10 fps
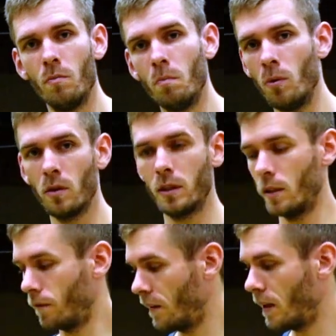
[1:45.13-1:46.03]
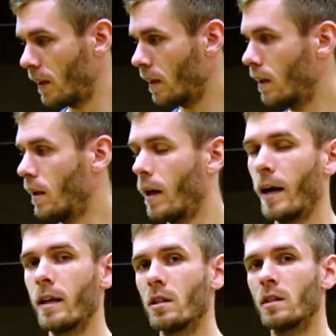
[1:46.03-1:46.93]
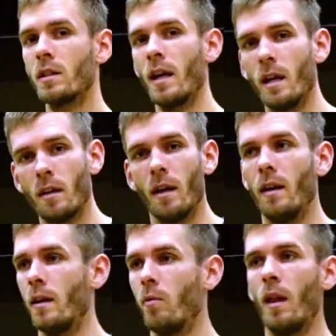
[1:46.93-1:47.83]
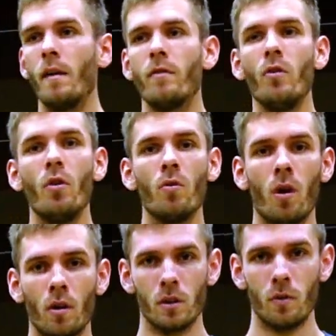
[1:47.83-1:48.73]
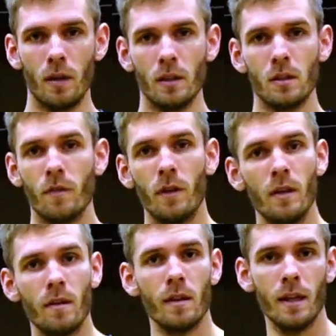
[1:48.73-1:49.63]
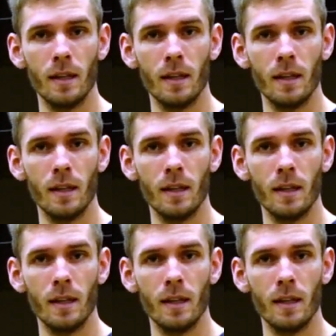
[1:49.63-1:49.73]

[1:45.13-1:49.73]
multi-feeding, I can stand and it will have no consequences for either the